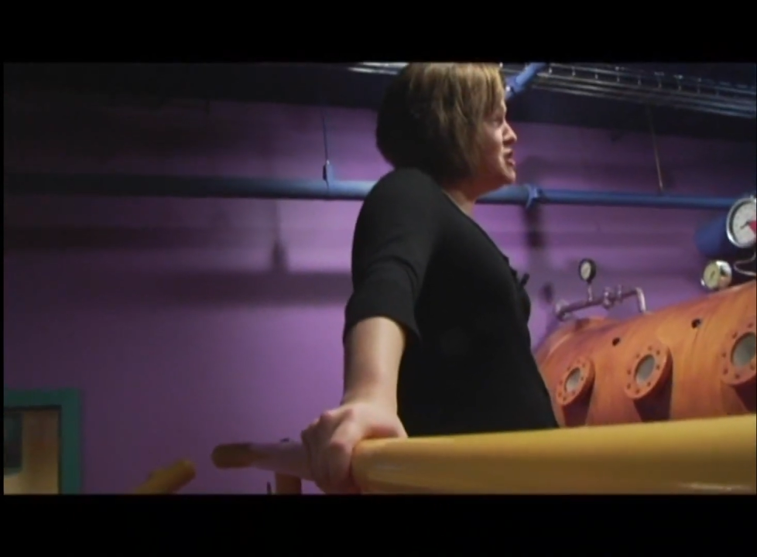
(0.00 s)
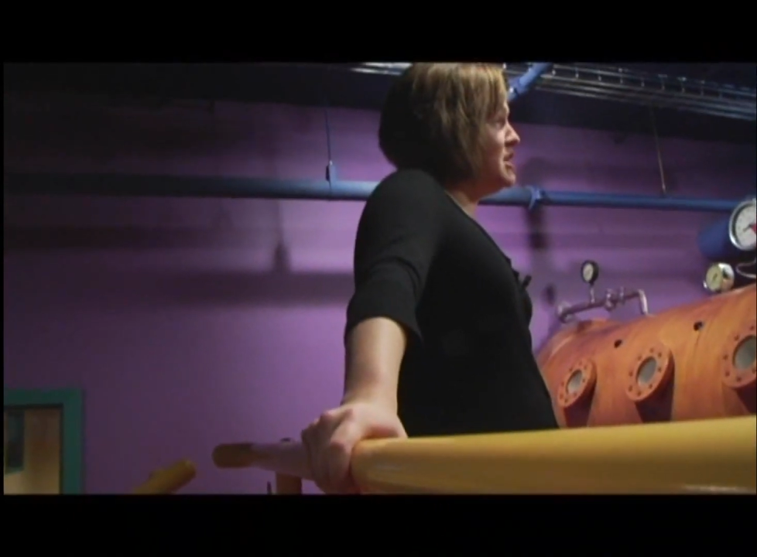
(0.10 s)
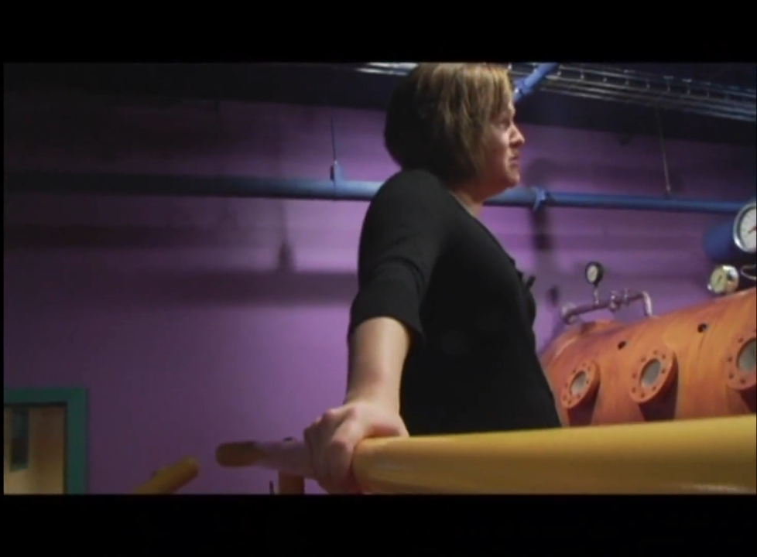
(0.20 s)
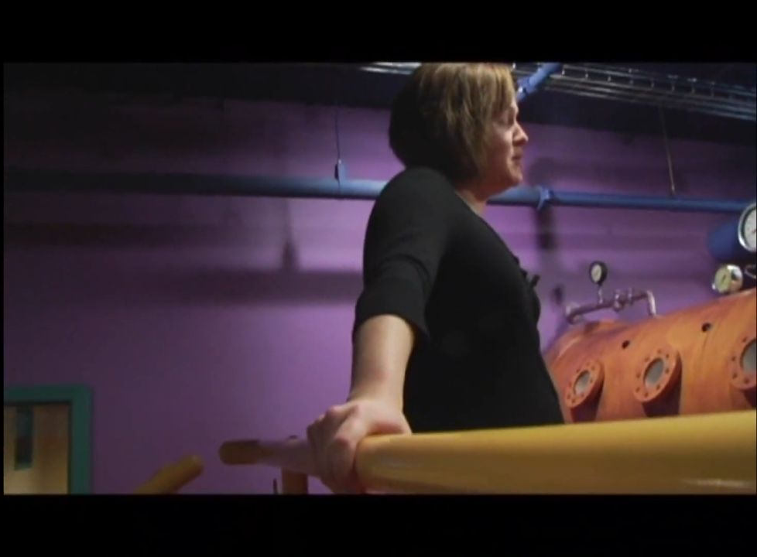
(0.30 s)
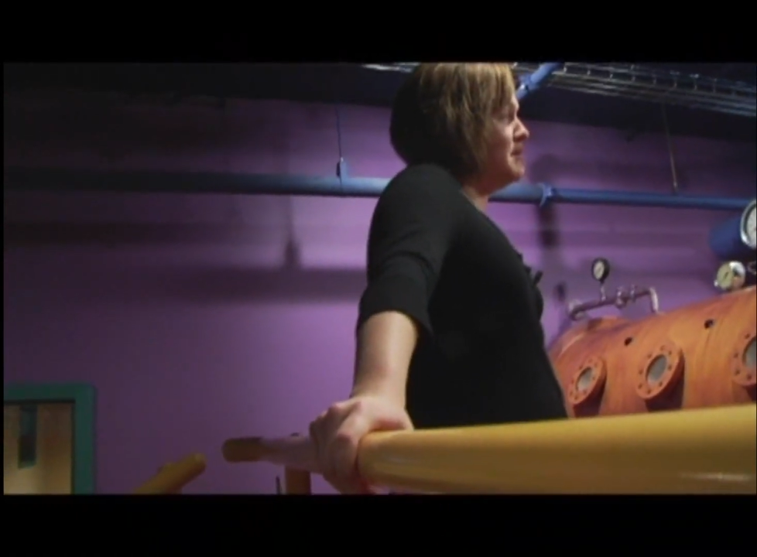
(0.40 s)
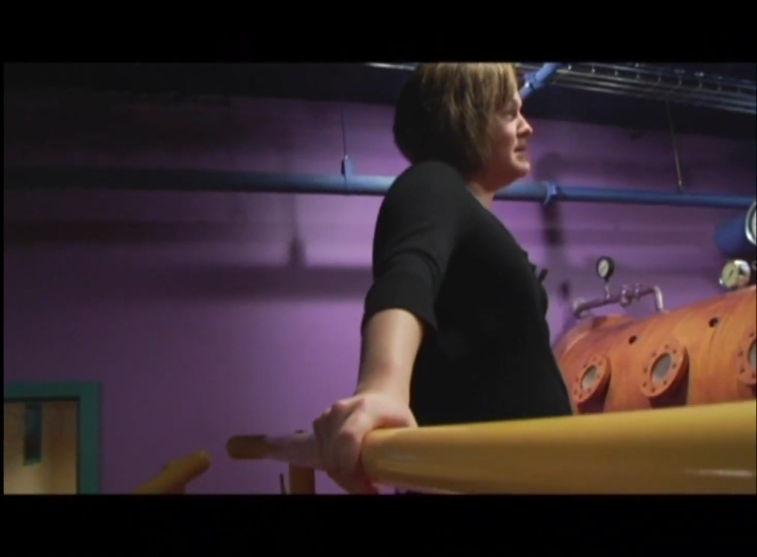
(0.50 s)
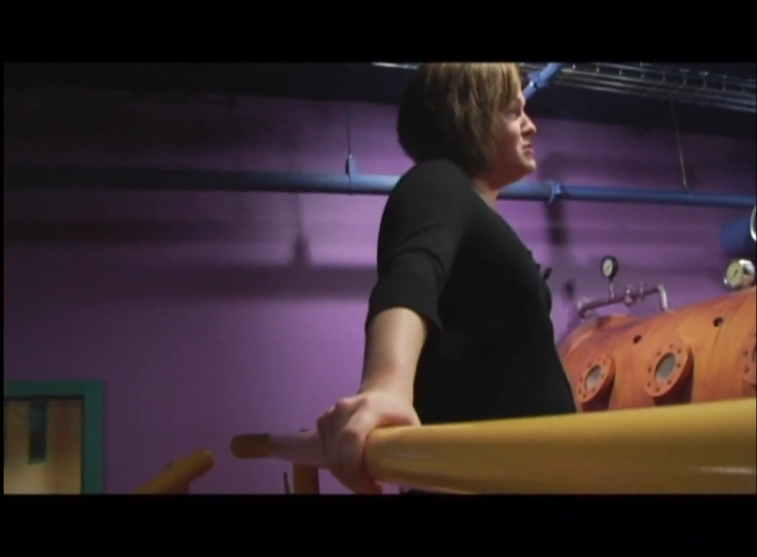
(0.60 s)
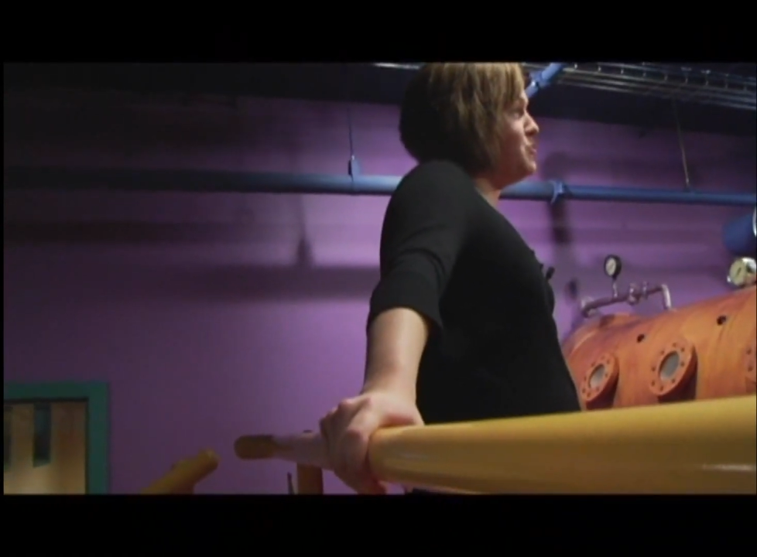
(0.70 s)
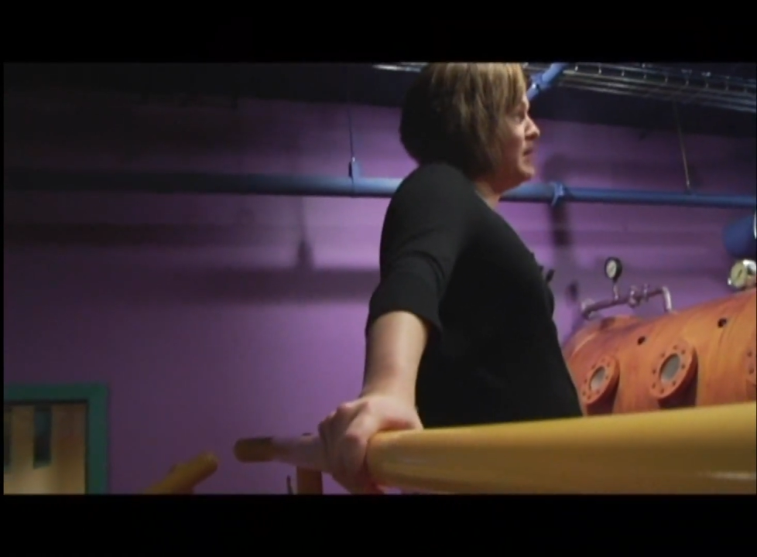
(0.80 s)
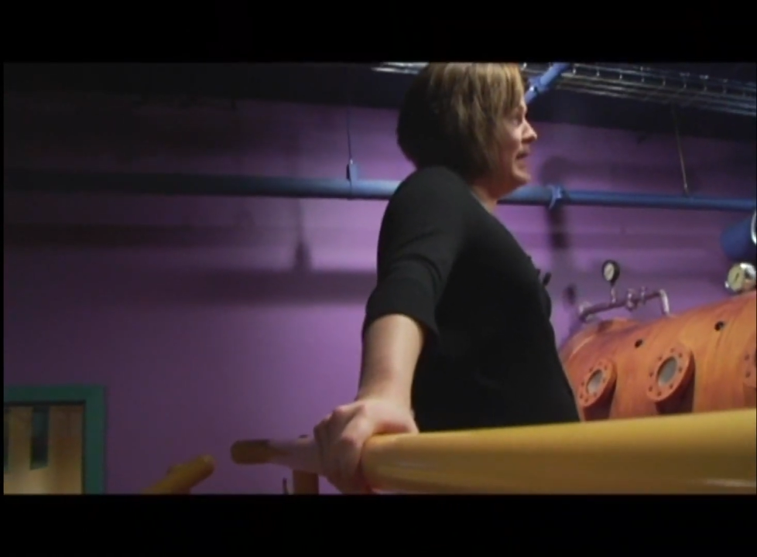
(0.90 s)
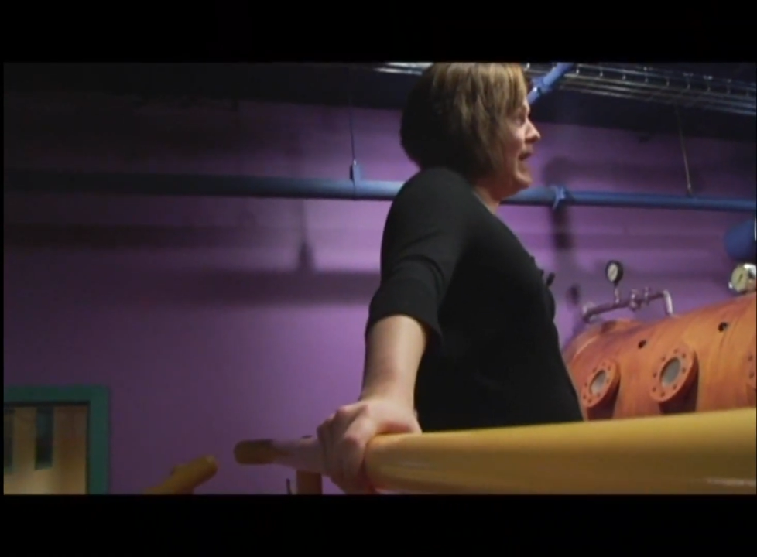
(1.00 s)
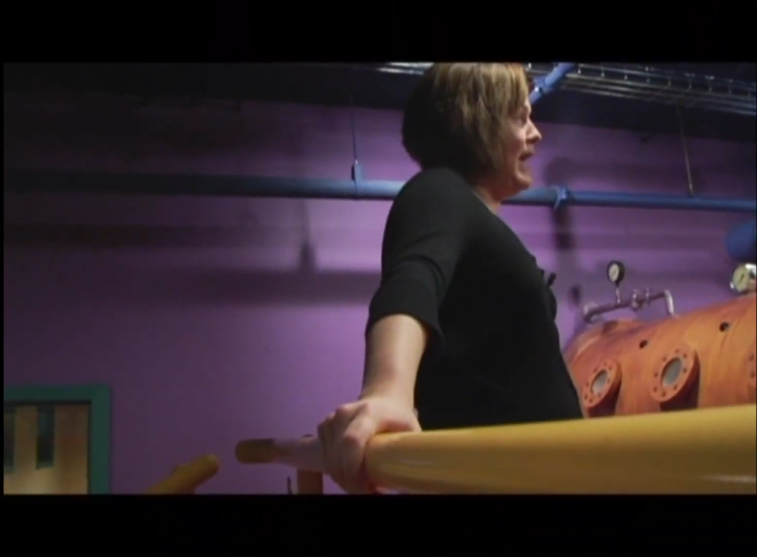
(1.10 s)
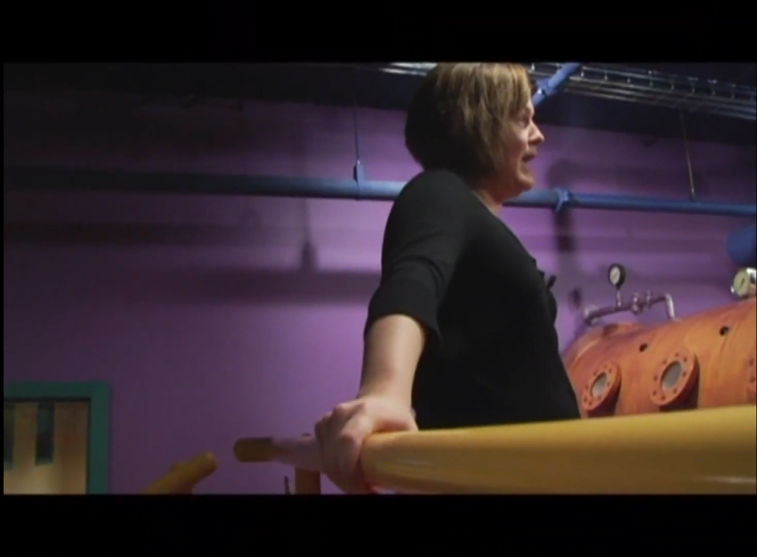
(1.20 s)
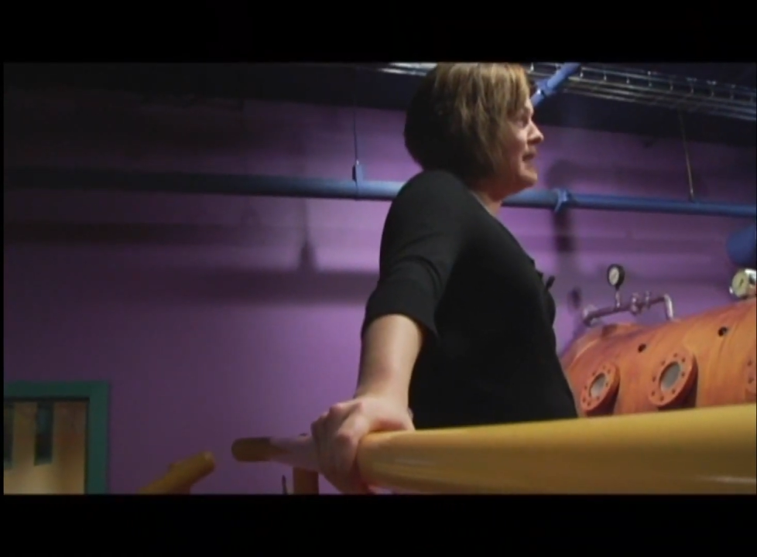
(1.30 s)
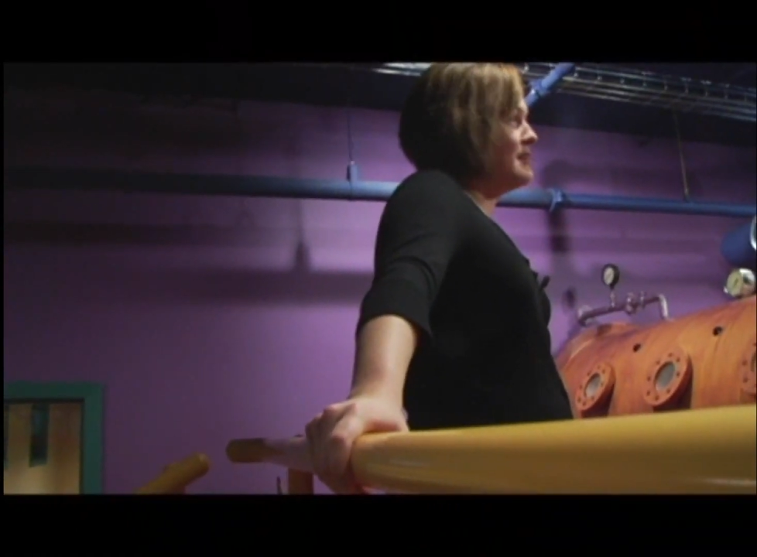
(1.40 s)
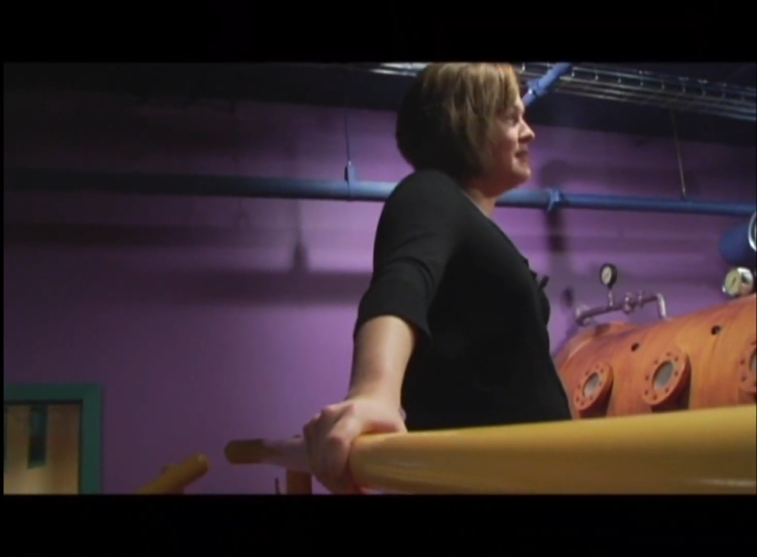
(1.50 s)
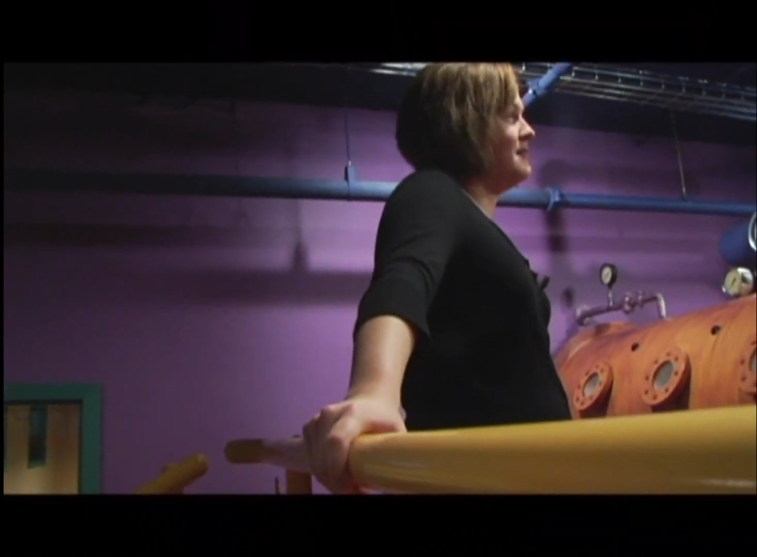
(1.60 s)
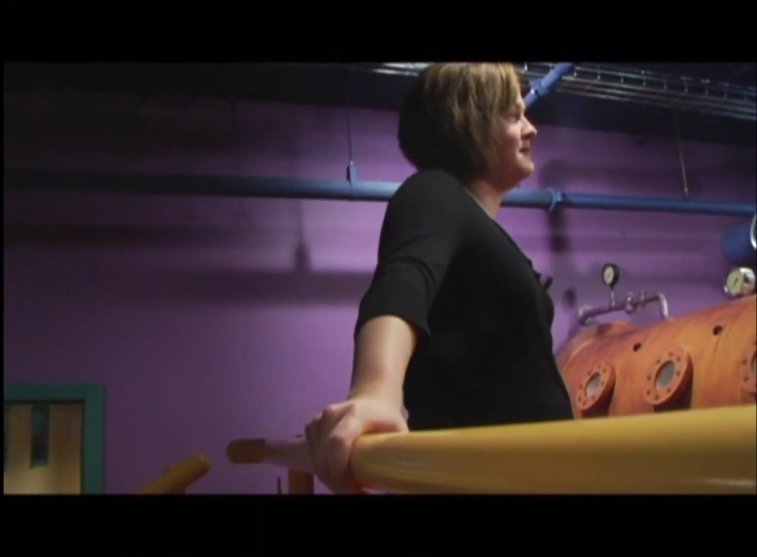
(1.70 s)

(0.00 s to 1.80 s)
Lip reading: January 28th.